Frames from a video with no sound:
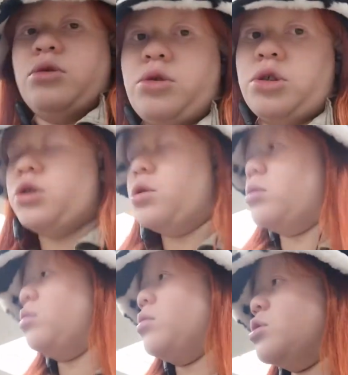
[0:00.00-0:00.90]
you know,
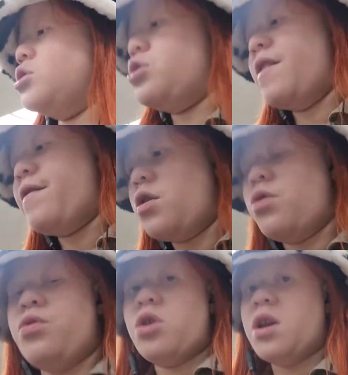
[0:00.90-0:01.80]
because you never know
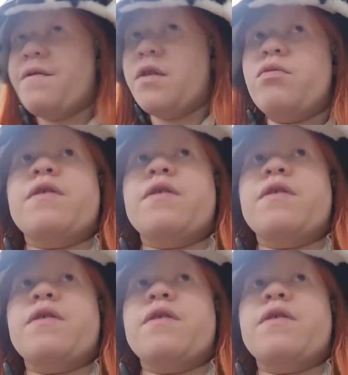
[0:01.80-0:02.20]
who you're living